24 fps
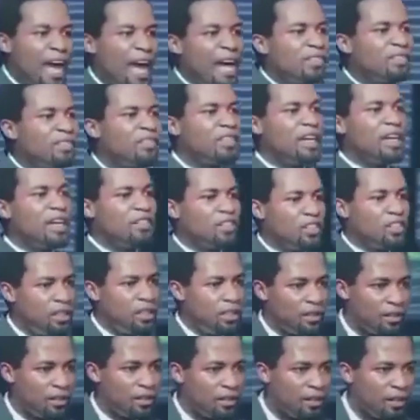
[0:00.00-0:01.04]
anti-aging.
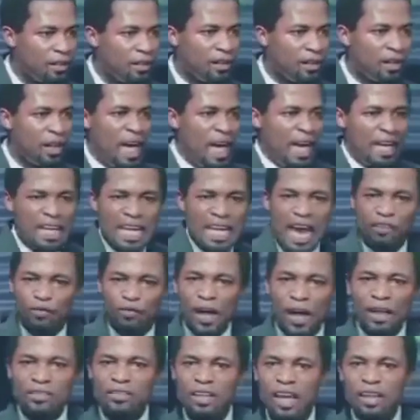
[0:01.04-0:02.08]
The
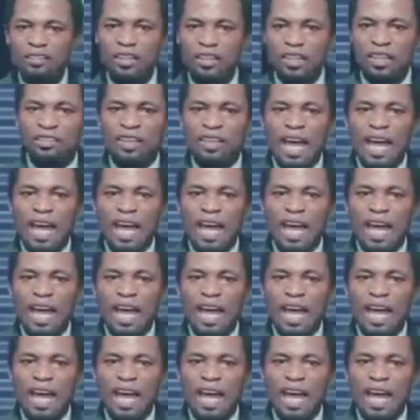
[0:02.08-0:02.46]
advantage is